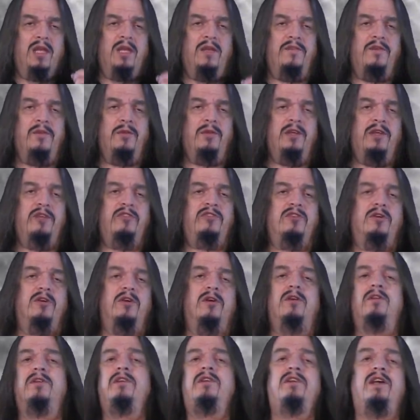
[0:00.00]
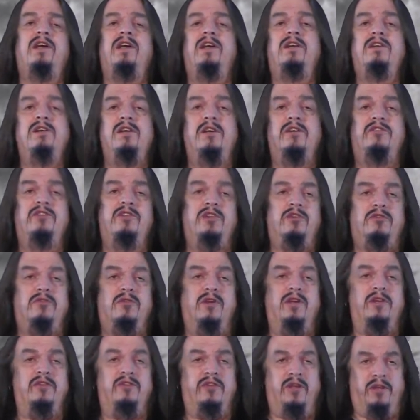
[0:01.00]
If you list all the diagnostic
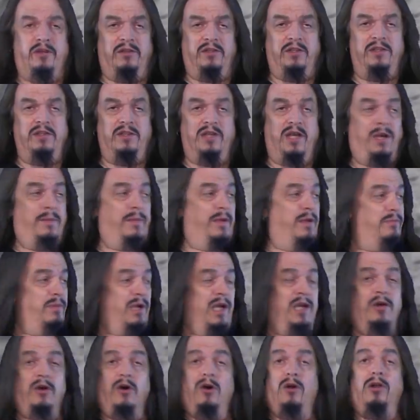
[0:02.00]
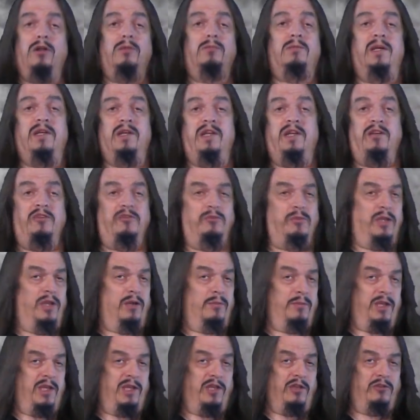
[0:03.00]
traits held in common by all monkeys
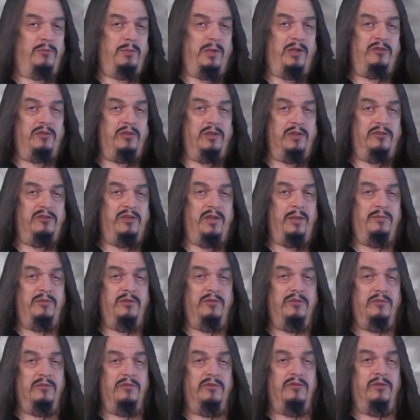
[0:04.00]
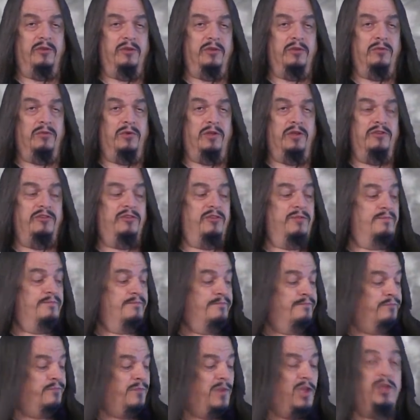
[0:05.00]
without making special exceptions for certain ones,
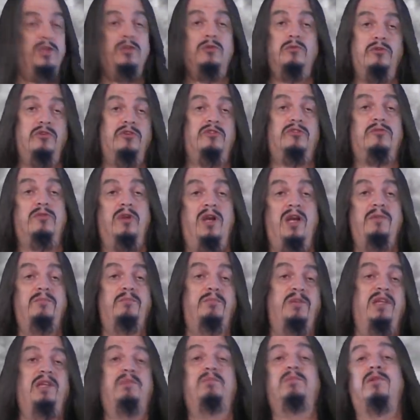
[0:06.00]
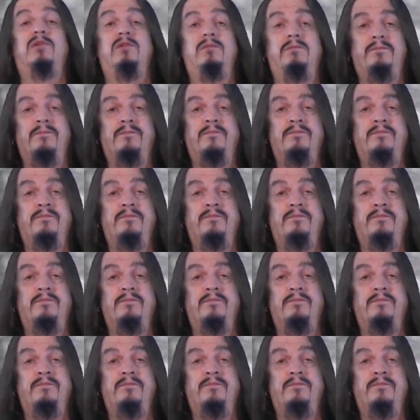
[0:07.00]
you describe people.